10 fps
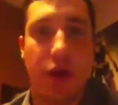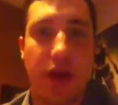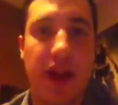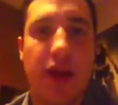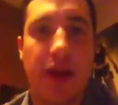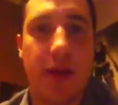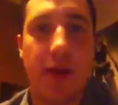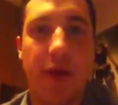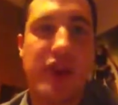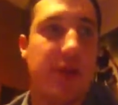look at it on
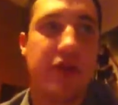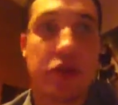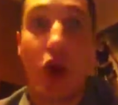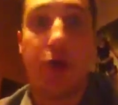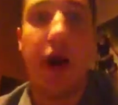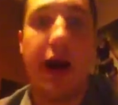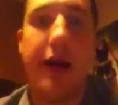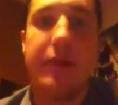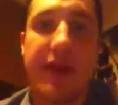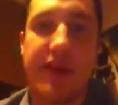WH Smith's and don't buy
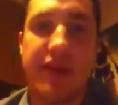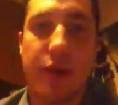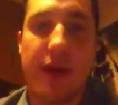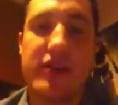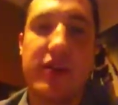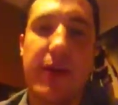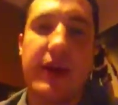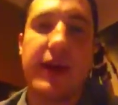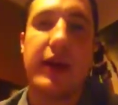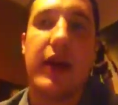it because it's a waste of your
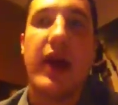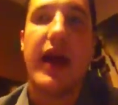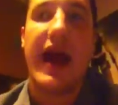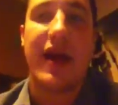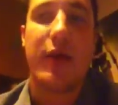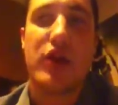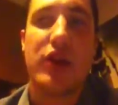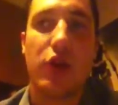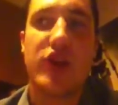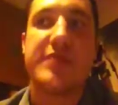money. And I wish
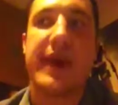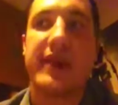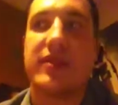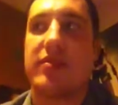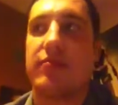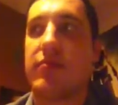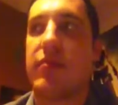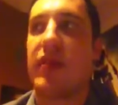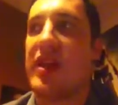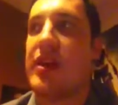I'd not spent,
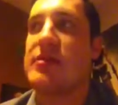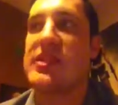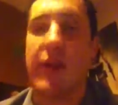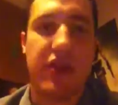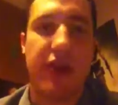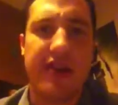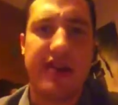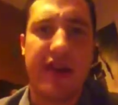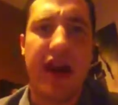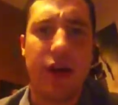I think it was
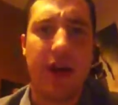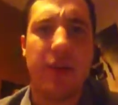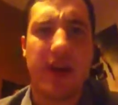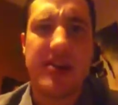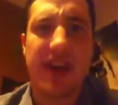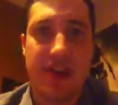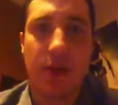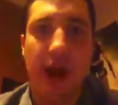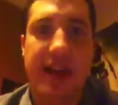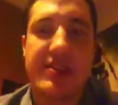$7.99 on it because it is a
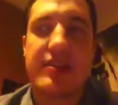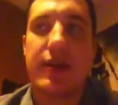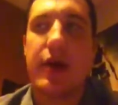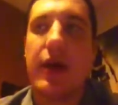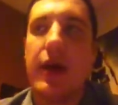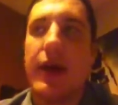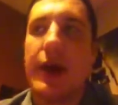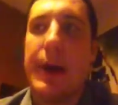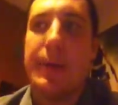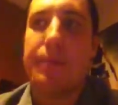waste.
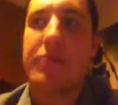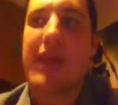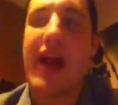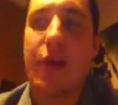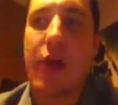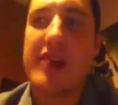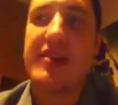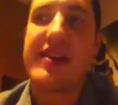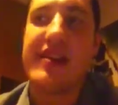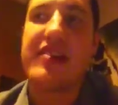And the worst
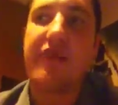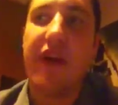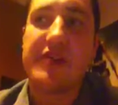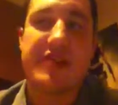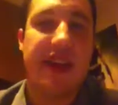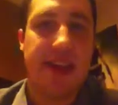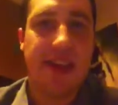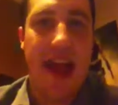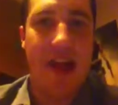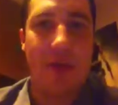thing is it's faster selling than
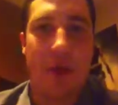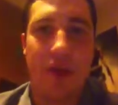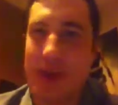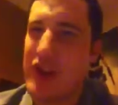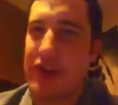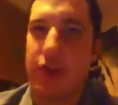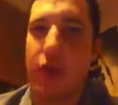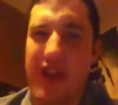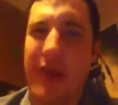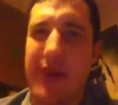Harry Potter, which is of
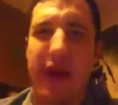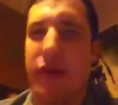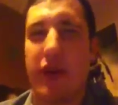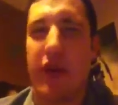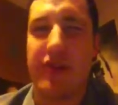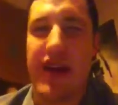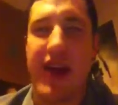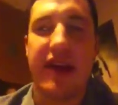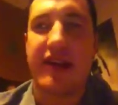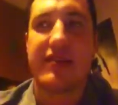course epic. Everyone knows
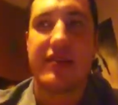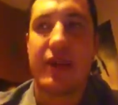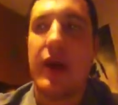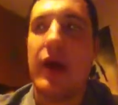that. It's